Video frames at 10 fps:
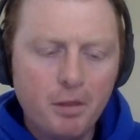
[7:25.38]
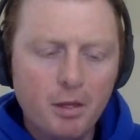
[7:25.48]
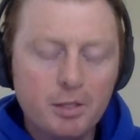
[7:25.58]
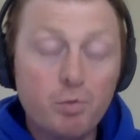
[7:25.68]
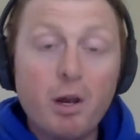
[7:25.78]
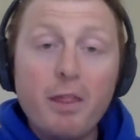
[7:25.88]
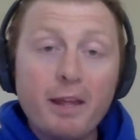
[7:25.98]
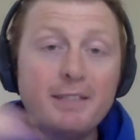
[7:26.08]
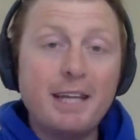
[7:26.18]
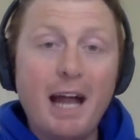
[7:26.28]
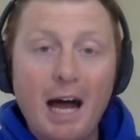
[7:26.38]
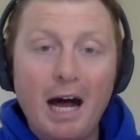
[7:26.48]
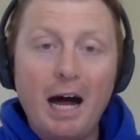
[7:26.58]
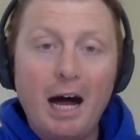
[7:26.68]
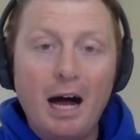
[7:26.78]
One of the things
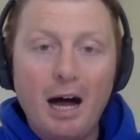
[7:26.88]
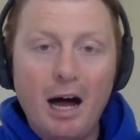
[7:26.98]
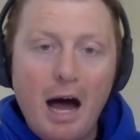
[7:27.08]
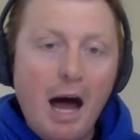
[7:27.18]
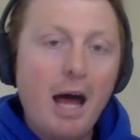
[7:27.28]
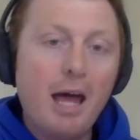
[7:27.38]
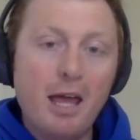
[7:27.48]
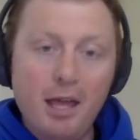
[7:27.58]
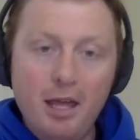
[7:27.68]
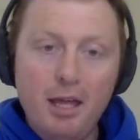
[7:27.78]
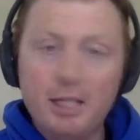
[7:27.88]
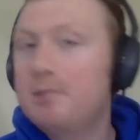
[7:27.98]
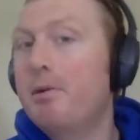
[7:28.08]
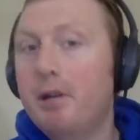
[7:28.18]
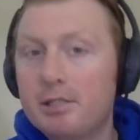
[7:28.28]
that I
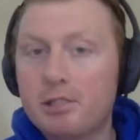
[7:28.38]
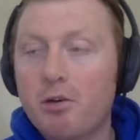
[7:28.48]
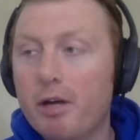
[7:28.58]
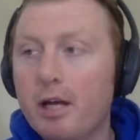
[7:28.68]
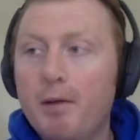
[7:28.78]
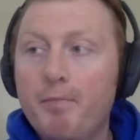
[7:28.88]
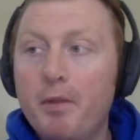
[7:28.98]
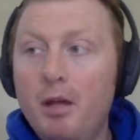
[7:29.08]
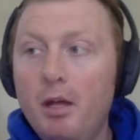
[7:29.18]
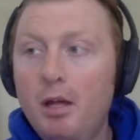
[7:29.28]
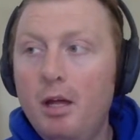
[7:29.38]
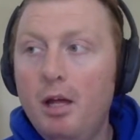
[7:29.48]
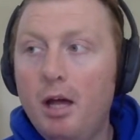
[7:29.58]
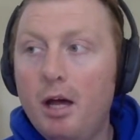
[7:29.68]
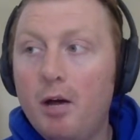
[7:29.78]
experienced growing up
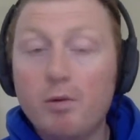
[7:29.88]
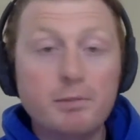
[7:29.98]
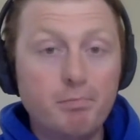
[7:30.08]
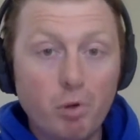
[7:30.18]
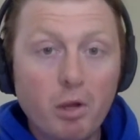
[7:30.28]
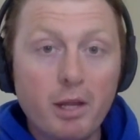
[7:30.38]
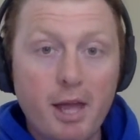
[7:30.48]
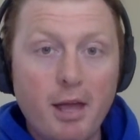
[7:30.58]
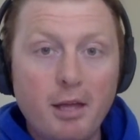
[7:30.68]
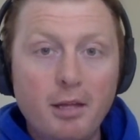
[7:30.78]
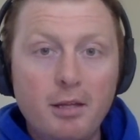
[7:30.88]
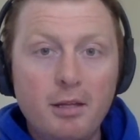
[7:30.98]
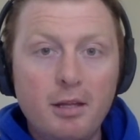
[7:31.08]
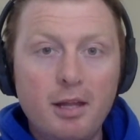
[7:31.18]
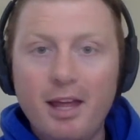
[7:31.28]
was bullying,
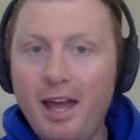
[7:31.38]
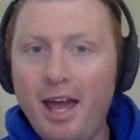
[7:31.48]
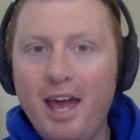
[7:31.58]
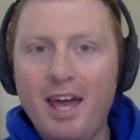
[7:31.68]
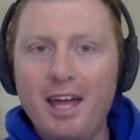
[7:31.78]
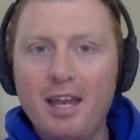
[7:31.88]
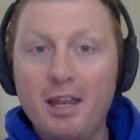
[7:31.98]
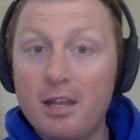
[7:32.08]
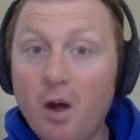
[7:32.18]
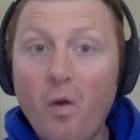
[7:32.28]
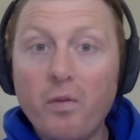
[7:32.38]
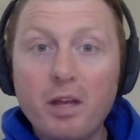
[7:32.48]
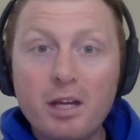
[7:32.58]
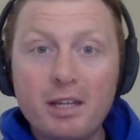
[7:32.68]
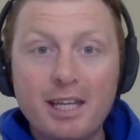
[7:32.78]
and the only
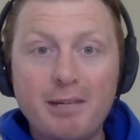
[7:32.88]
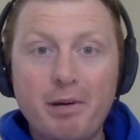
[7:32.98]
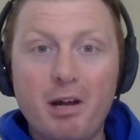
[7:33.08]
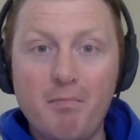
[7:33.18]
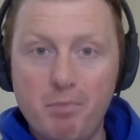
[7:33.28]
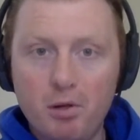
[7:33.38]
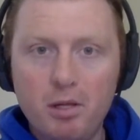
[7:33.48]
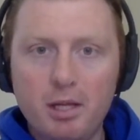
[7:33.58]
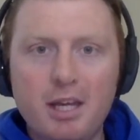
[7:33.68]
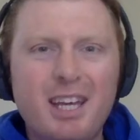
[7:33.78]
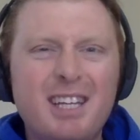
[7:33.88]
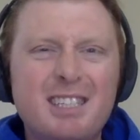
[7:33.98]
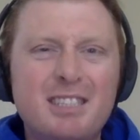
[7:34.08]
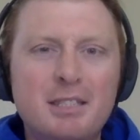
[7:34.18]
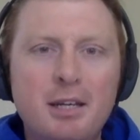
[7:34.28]
good thing about a bully
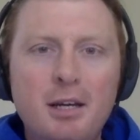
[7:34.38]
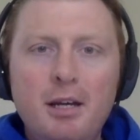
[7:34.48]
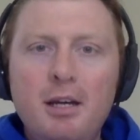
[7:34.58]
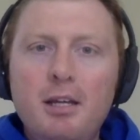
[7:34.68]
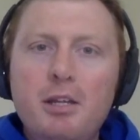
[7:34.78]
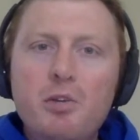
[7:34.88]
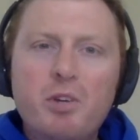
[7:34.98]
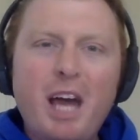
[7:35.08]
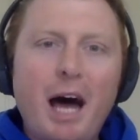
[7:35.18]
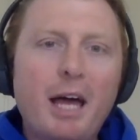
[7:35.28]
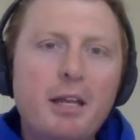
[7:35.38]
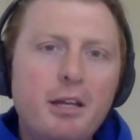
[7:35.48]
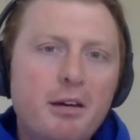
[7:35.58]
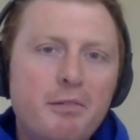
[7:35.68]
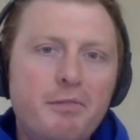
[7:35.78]
is you kind
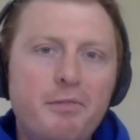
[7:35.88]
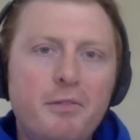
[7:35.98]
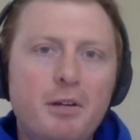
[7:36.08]
of